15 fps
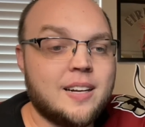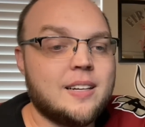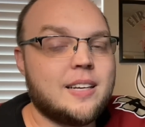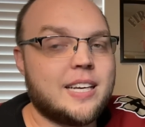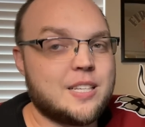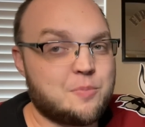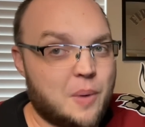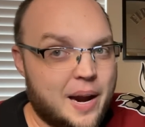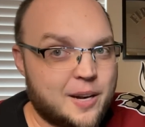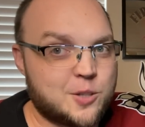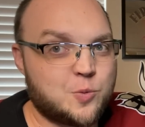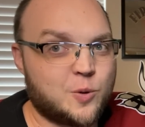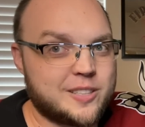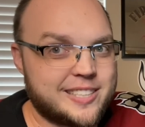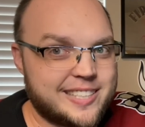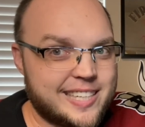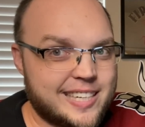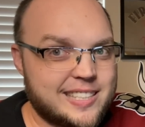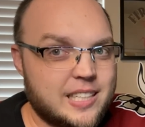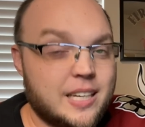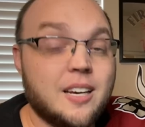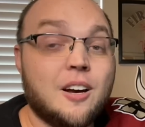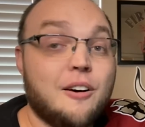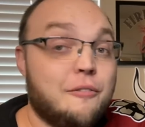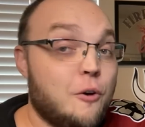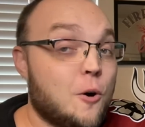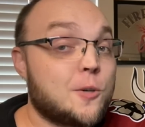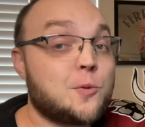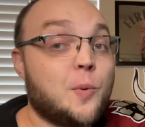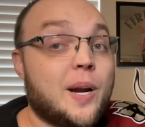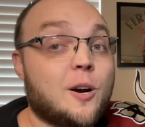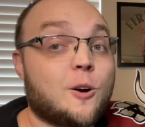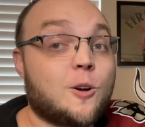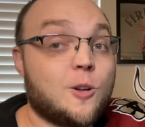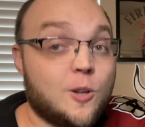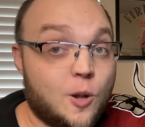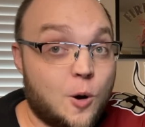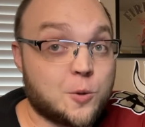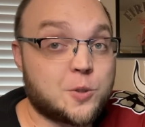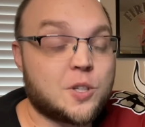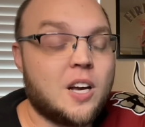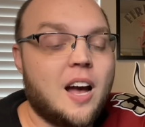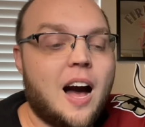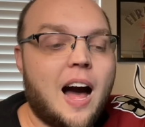He's minus 160. Folks, we are close.